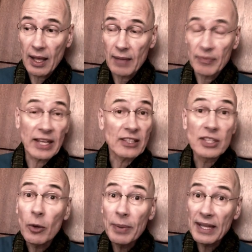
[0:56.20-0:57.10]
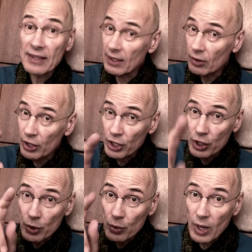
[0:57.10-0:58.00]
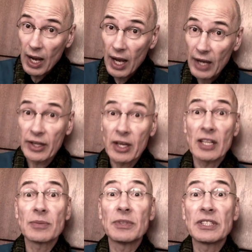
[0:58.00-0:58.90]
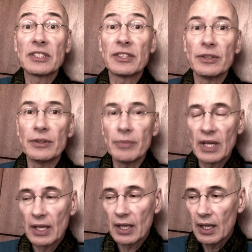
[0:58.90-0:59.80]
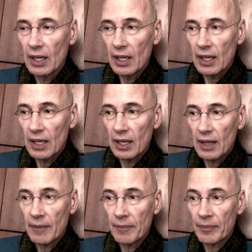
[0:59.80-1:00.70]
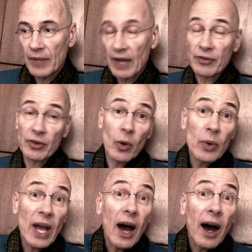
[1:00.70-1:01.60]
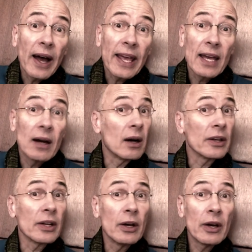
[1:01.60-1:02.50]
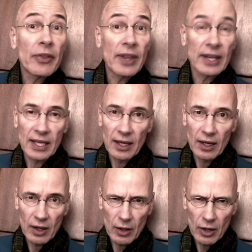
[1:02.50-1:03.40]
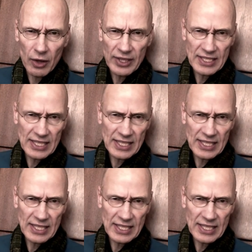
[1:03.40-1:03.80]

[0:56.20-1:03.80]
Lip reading: That is no big deal. You are the cosmos too. After all, we are here on Earth, and the Earth is